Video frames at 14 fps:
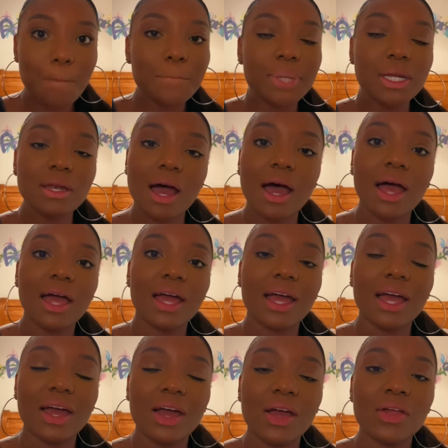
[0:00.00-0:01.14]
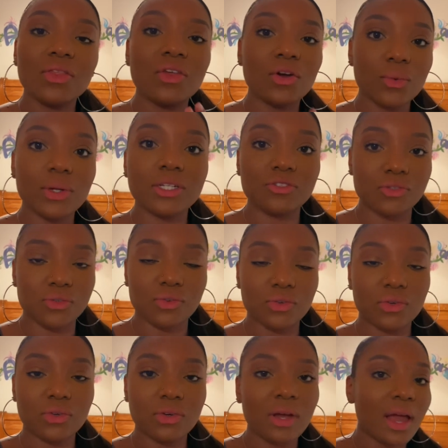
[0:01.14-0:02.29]
but not the original?
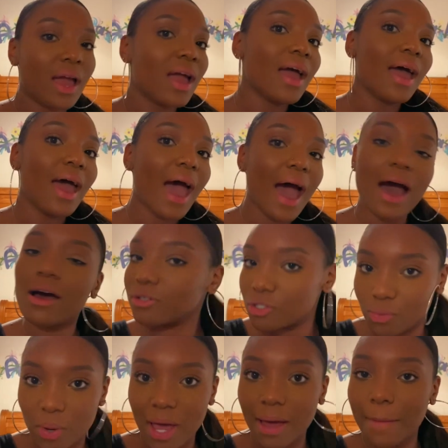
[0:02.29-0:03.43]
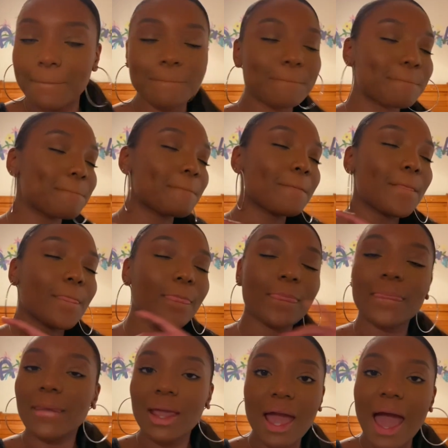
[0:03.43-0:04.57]
How, Swen?
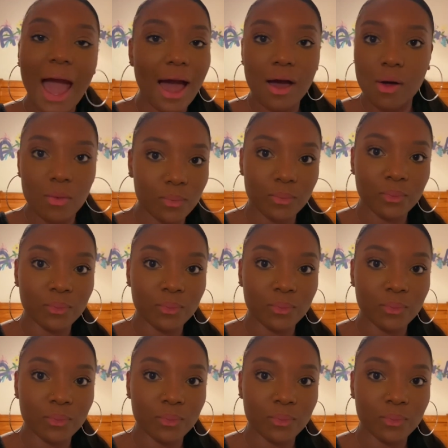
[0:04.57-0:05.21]
How?